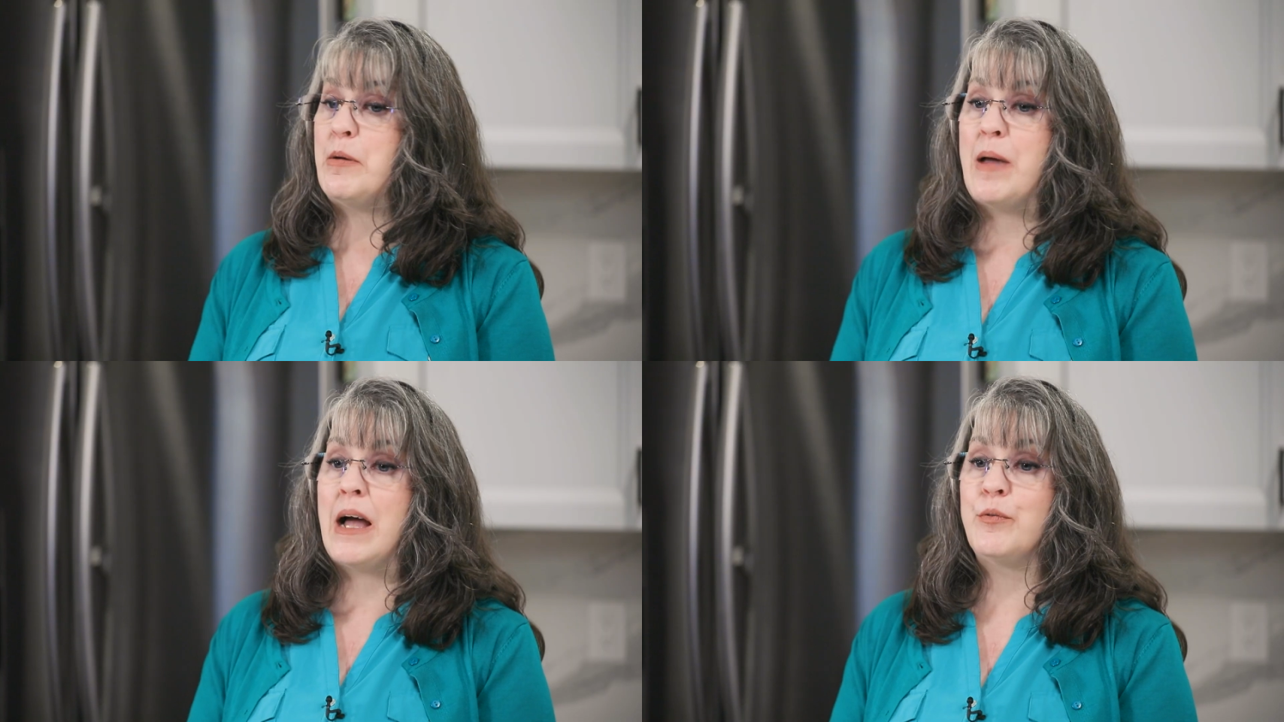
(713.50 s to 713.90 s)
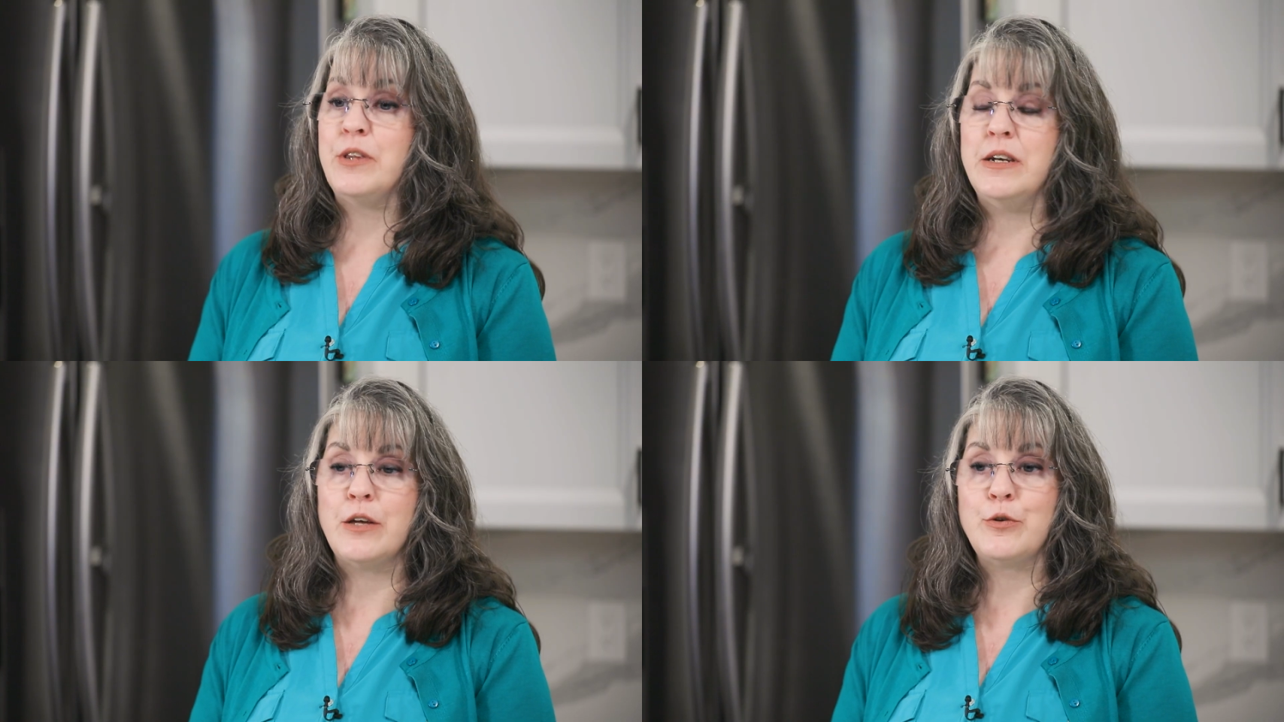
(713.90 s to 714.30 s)
be back
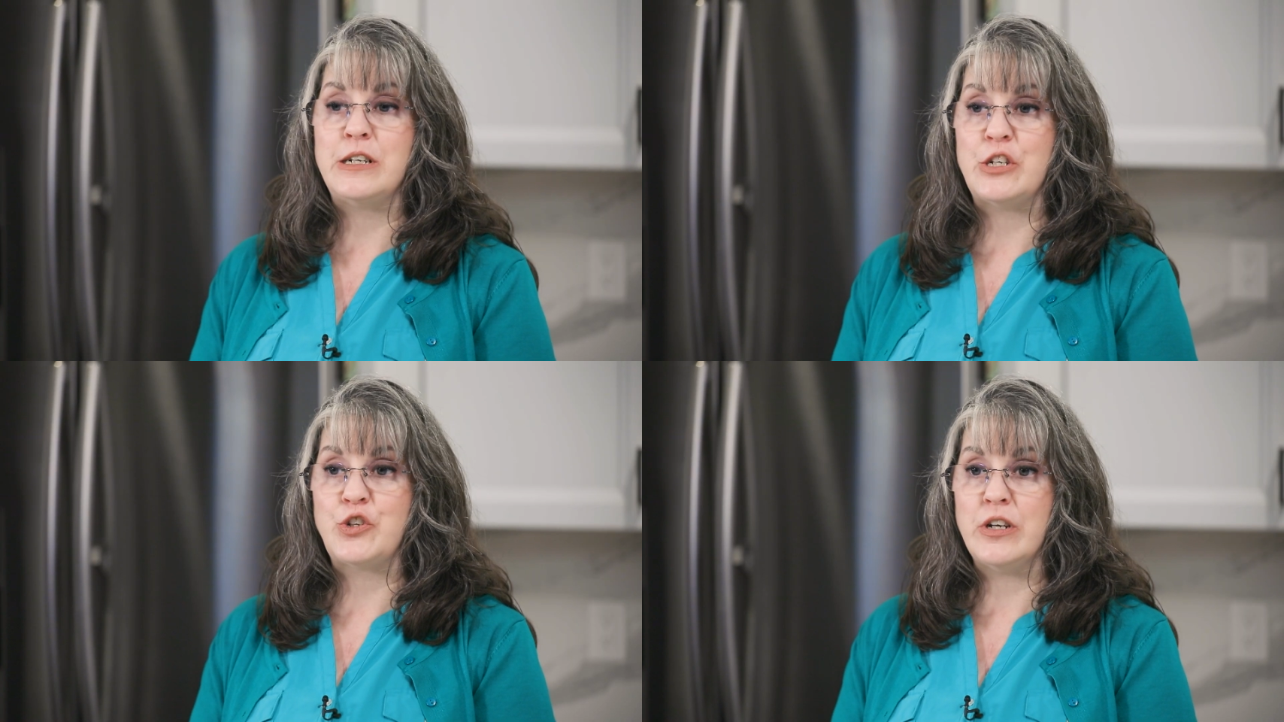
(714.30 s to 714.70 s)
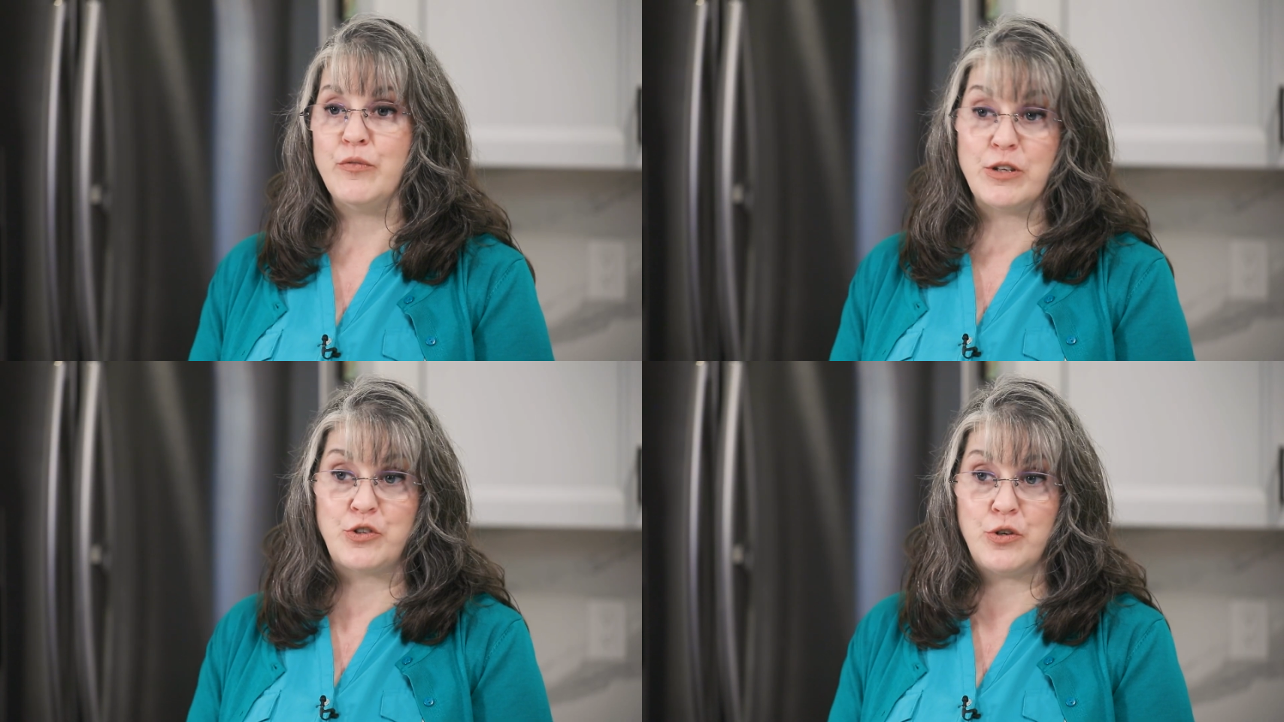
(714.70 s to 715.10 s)
with another edition
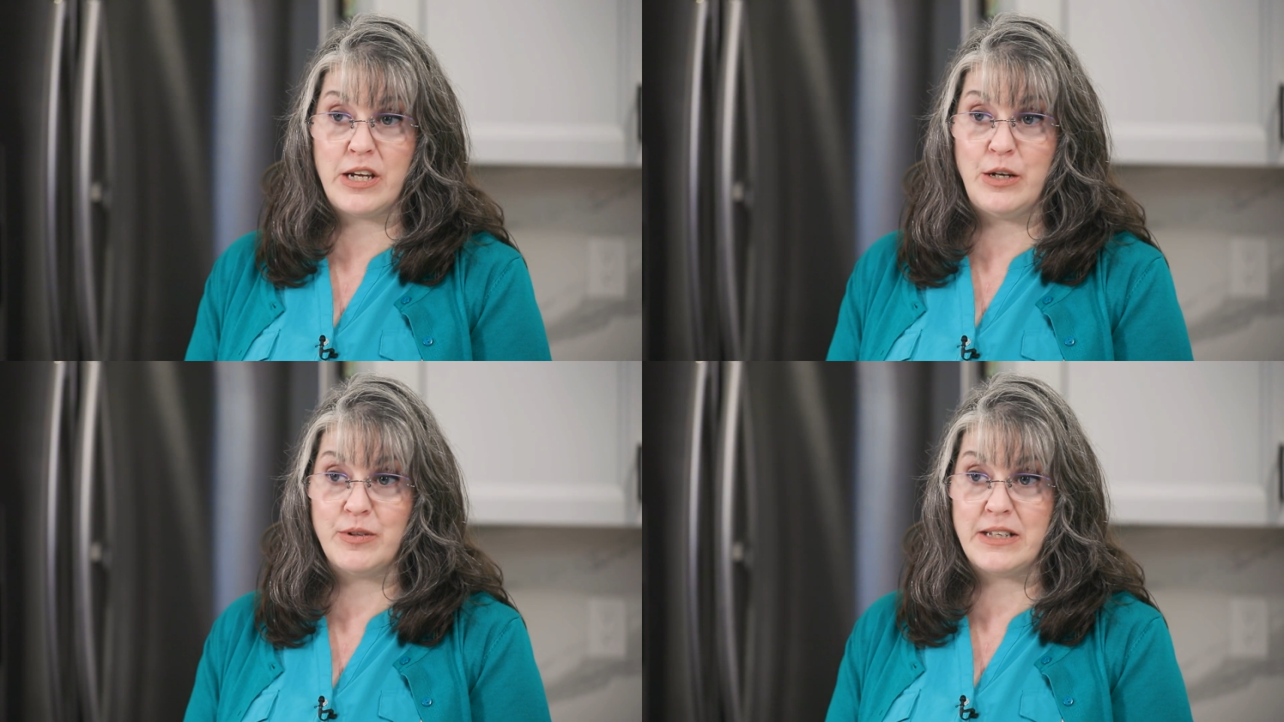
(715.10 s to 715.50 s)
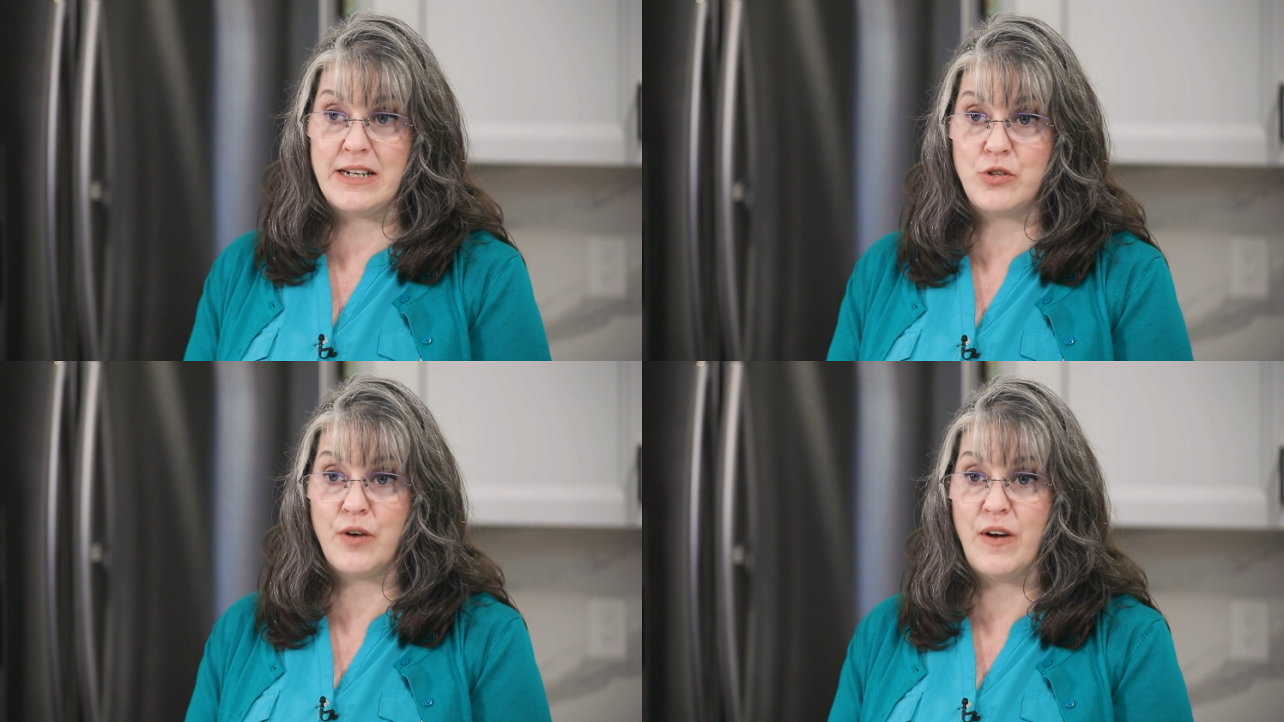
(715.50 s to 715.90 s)
of What's Cooking with
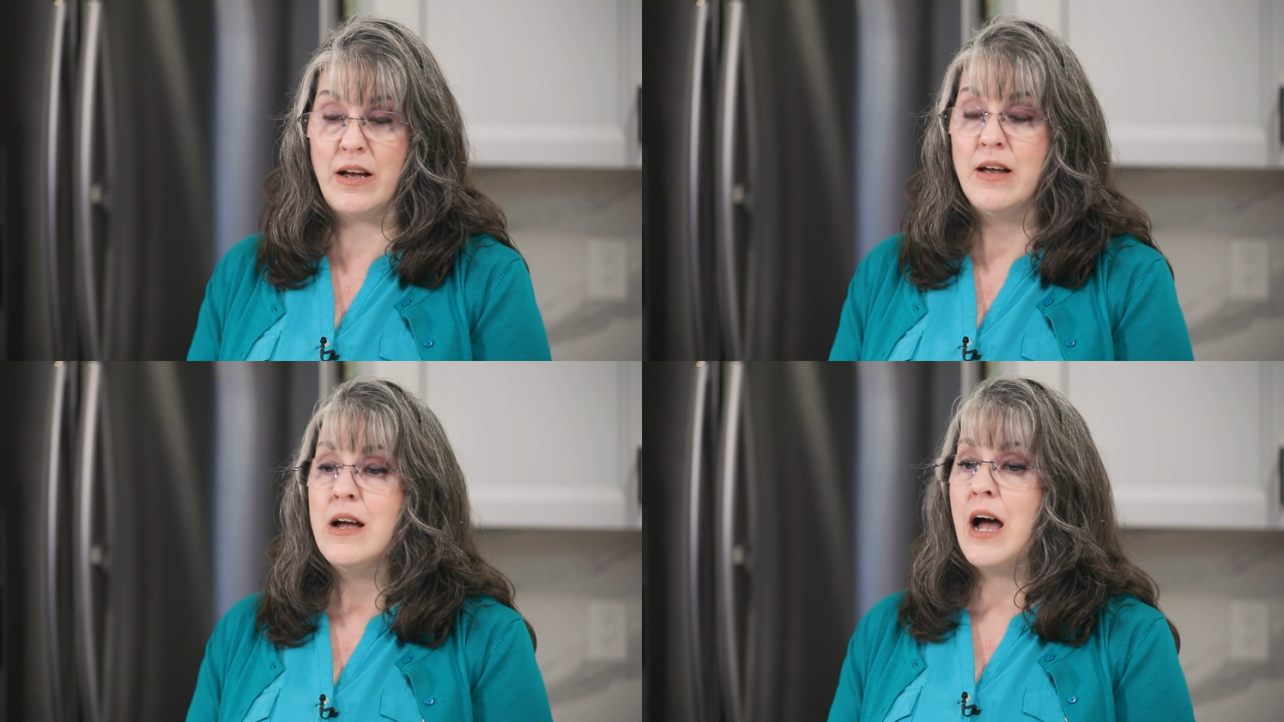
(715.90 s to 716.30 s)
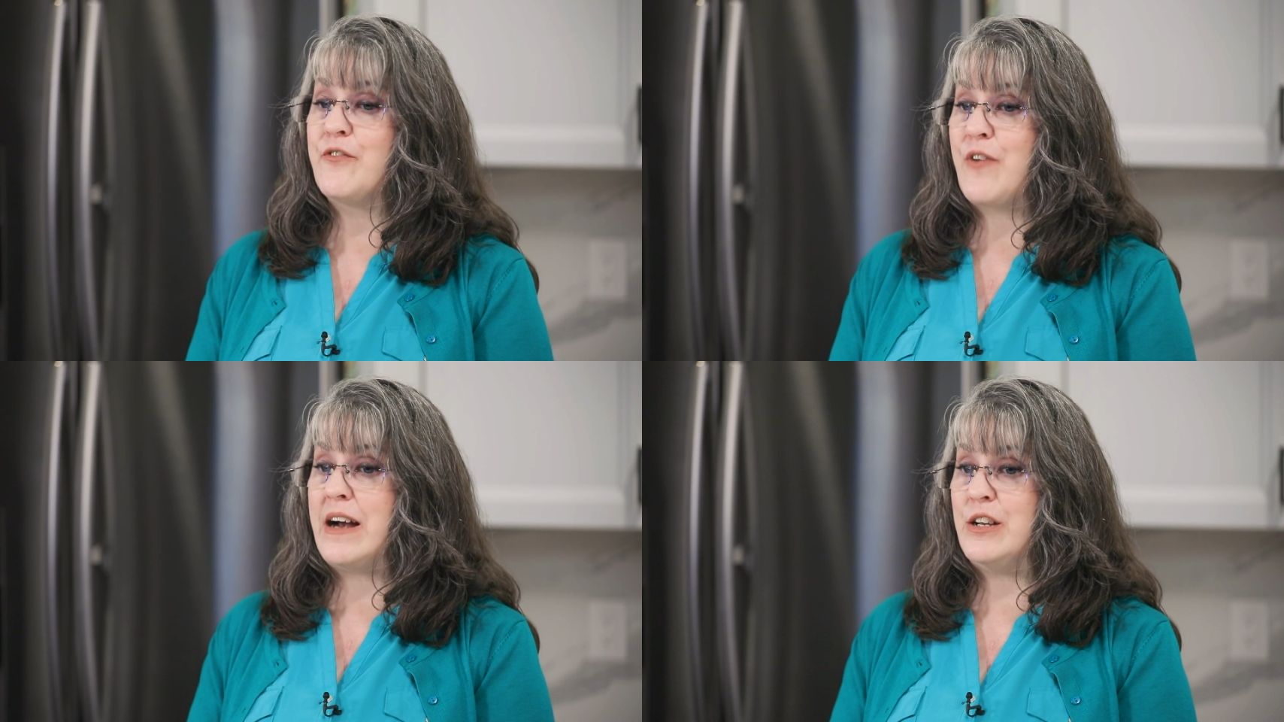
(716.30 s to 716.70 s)
NYSOFA
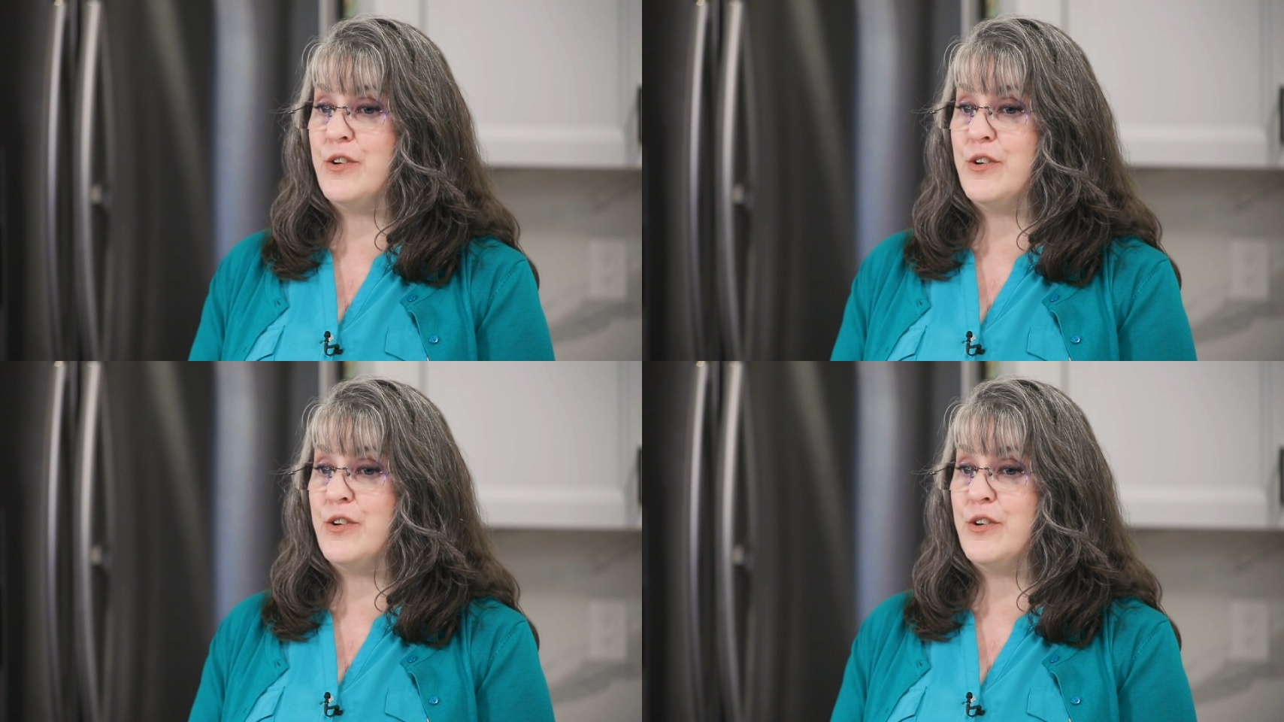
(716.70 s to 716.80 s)
on Friday,